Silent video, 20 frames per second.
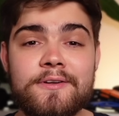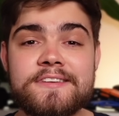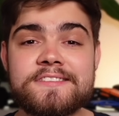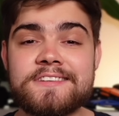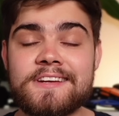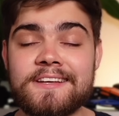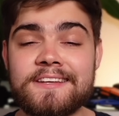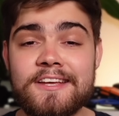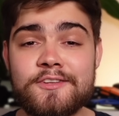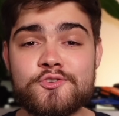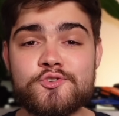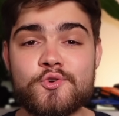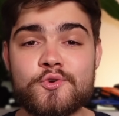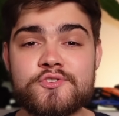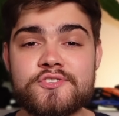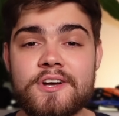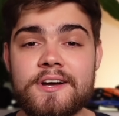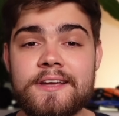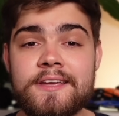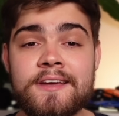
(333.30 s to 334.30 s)
list against your
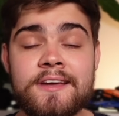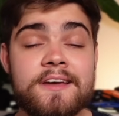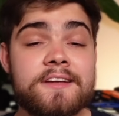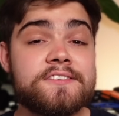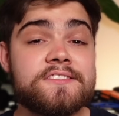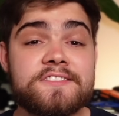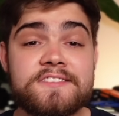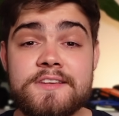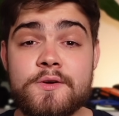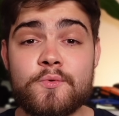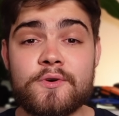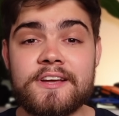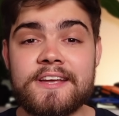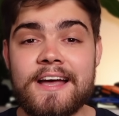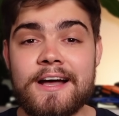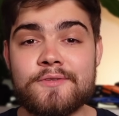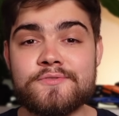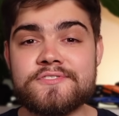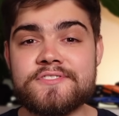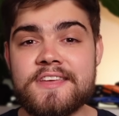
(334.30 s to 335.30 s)
site to see what
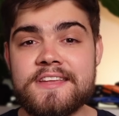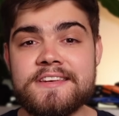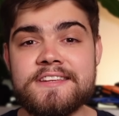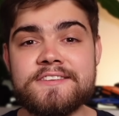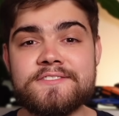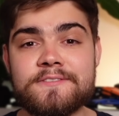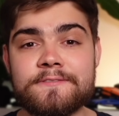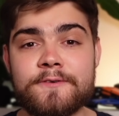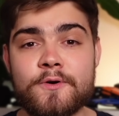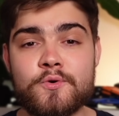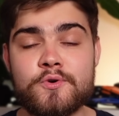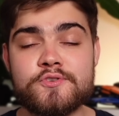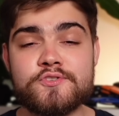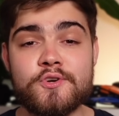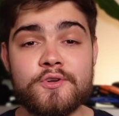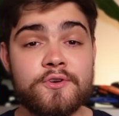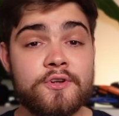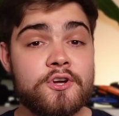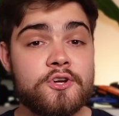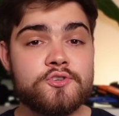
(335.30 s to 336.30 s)
accounts they need to focus
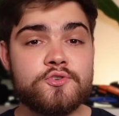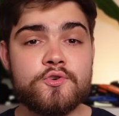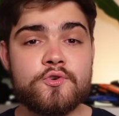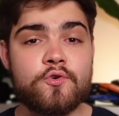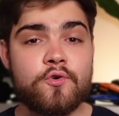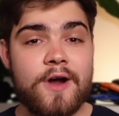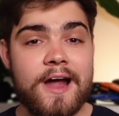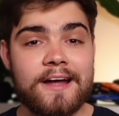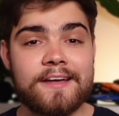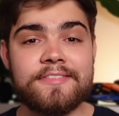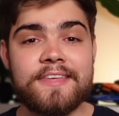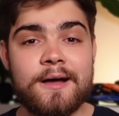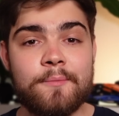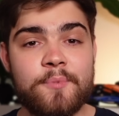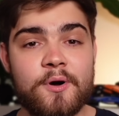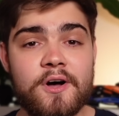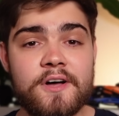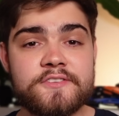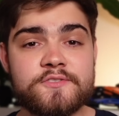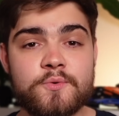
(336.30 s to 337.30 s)
on to crack their
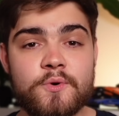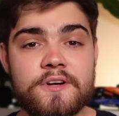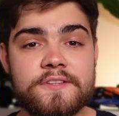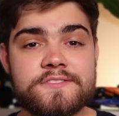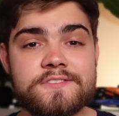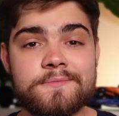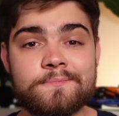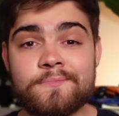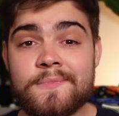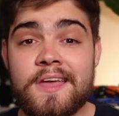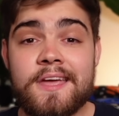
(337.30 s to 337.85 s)
passwords.